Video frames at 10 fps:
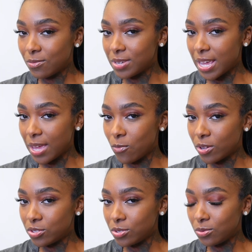day
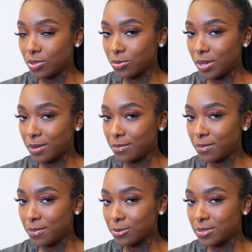1, 2, and 3
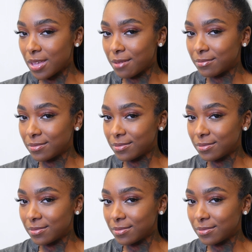post-op.